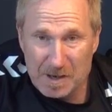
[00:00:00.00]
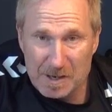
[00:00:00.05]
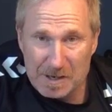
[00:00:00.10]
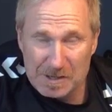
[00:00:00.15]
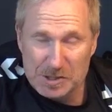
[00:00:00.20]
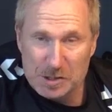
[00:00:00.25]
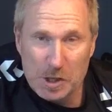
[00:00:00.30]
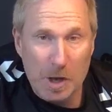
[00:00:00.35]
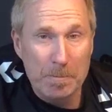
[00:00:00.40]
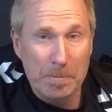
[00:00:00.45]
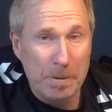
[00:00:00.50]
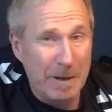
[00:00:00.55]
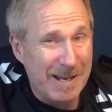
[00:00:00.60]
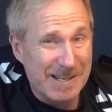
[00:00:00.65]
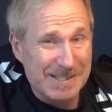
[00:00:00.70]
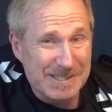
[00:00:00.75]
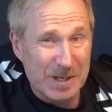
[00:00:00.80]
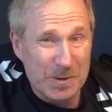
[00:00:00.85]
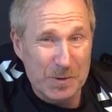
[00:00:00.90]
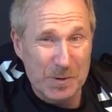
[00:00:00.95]
some
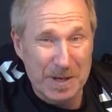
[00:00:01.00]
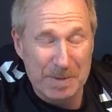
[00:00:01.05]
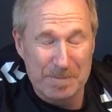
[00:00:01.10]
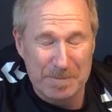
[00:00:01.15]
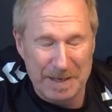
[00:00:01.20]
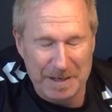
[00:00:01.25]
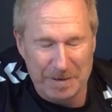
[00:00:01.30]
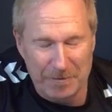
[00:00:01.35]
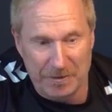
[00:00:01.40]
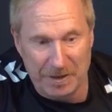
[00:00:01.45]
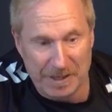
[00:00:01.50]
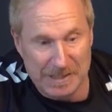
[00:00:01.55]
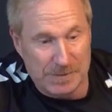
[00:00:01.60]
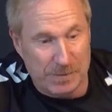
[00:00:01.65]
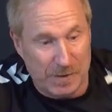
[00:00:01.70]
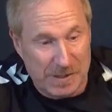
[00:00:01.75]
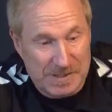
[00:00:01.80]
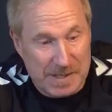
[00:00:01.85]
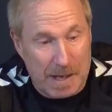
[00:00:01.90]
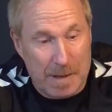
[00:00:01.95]
players are good at many things.
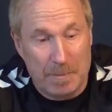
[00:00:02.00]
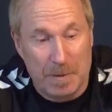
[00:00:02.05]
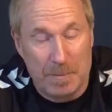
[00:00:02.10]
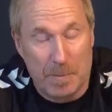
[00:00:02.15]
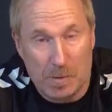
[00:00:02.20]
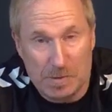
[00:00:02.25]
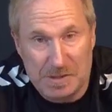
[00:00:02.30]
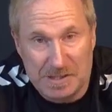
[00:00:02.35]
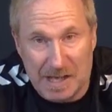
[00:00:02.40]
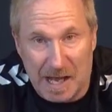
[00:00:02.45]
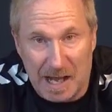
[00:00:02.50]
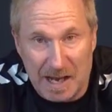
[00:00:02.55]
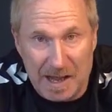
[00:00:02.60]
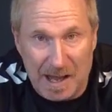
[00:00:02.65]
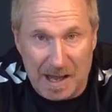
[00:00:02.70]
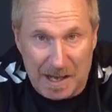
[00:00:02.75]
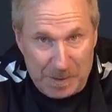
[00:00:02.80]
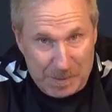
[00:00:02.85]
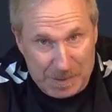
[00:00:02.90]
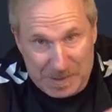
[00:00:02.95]
For example, Mo
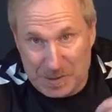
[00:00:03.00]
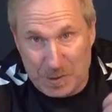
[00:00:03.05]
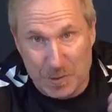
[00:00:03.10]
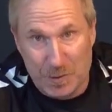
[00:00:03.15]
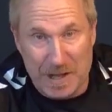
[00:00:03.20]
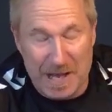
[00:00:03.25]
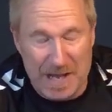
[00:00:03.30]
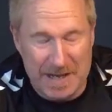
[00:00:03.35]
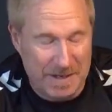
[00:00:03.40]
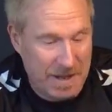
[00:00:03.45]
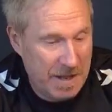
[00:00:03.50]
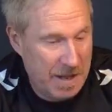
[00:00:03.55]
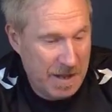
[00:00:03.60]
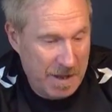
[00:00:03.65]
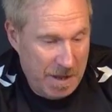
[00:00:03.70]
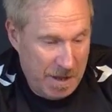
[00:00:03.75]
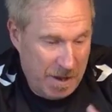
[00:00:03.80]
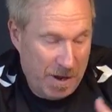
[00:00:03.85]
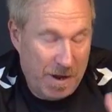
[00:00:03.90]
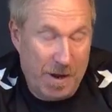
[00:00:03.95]
Salah, he was good at
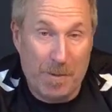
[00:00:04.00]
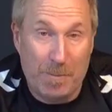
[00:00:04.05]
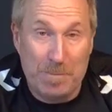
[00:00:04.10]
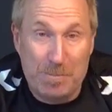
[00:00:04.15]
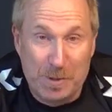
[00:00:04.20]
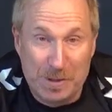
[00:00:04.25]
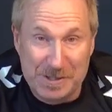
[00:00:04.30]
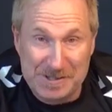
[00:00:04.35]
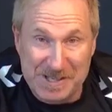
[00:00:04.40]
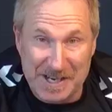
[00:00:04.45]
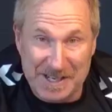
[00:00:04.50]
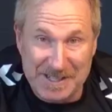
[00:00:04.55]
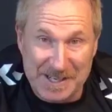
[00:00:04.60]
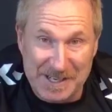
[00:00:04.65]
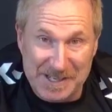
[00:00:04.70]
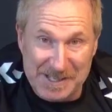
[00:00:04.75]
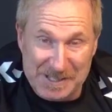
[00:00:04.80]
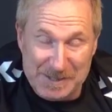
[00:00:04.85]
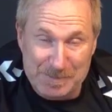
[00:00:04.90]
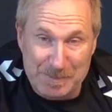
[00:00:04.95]

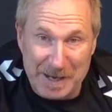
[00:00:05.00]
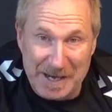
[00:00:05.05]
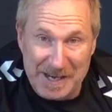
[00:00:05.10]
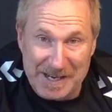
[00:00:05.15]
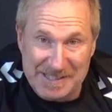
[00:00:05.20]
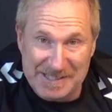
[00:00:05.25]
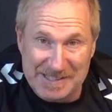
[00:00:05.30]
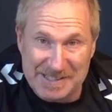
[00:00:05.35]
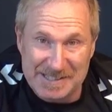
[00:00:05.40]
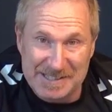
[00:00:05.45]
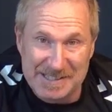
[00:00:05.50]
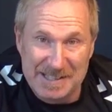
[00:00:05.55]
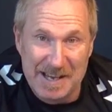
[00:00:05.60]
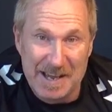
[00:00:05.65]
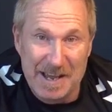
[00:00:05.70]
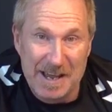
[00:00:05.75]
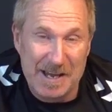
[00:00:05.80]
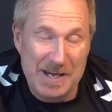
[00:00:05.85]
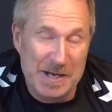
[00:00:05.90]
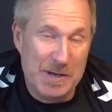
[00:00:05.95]
protecting the space.
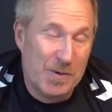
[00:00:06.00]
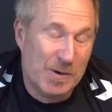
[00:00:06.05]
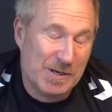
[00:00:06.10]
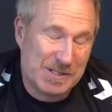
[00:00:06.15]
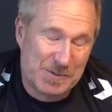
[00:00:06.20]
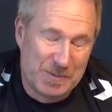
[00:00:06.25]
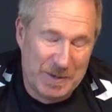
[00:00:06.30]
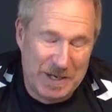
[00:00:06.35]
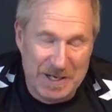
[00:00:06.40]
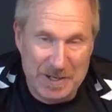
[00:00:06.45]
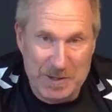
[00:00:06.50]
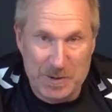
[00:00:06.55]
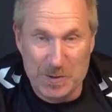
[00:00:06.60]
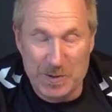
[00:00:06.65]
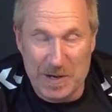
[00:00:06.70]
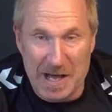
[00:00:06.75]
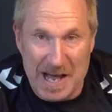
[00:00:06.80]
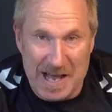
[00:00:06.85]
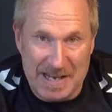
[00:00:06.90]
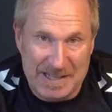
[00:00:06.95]
He was really
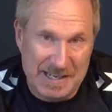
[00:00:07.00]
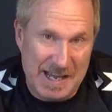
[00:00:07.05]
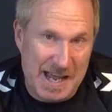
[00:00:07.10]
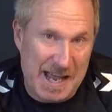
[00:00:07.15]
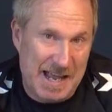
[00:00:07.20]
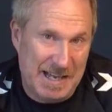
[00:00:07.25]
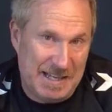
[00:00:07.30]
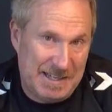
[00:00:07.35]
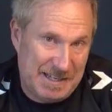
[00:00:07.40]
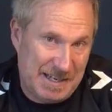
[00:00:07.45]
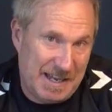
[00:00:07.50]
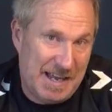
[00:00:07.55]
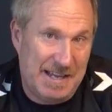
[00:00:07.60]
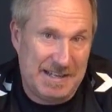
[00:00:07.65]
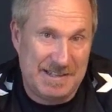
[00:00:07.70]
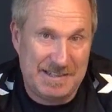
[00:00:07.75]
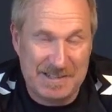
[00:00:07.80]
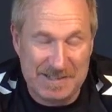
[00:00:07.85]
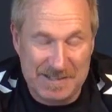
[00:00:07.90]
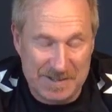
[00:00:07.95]
good
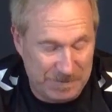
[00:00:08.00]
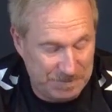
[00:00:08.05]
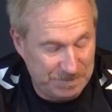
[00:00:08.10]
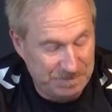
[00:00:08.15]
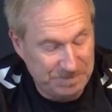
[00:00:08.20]
at